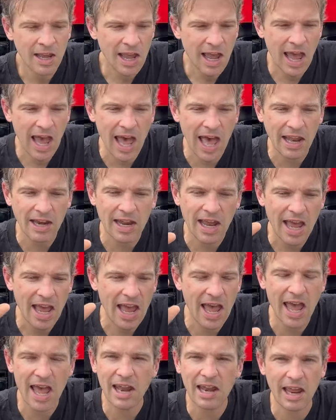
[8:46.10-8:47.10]
and
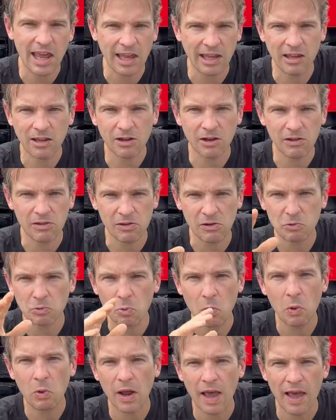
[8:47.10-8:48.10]
headache, because you
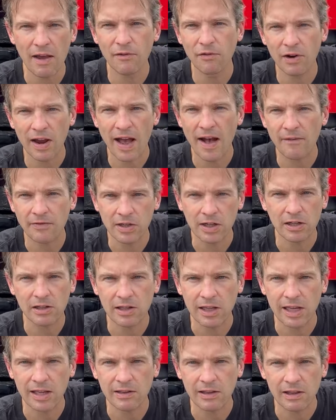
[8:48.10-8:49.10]
won't ever have to
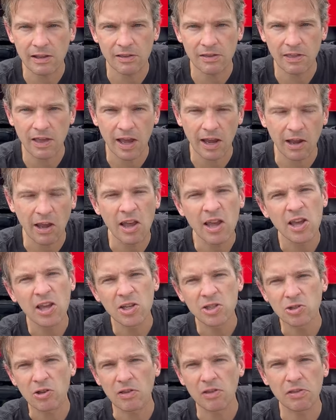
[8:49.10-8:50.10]
clean this thing.
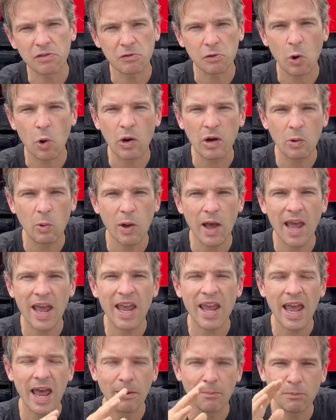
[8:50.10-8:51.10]
Just throw it
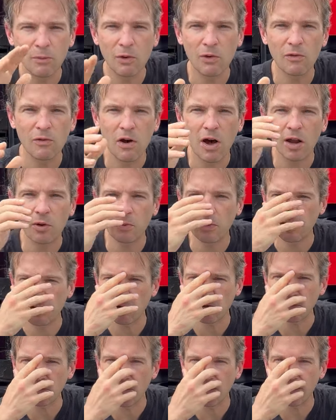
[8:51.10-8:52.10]
away and move on with
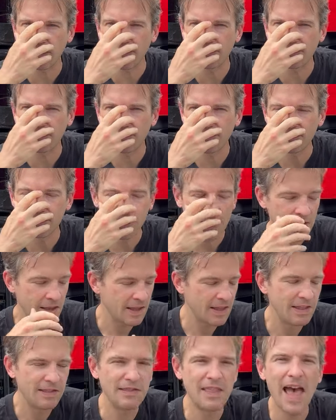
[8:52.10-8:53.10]
your life.
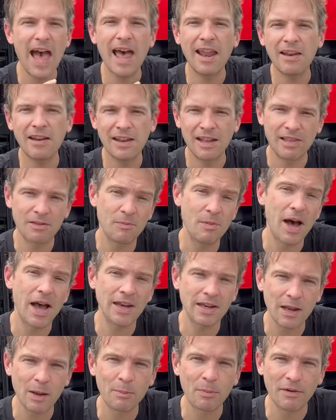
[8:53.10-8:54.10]
That is my
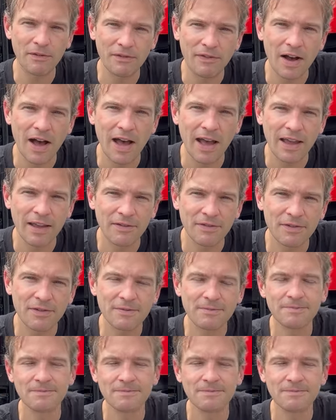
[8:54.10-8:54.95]
number 5.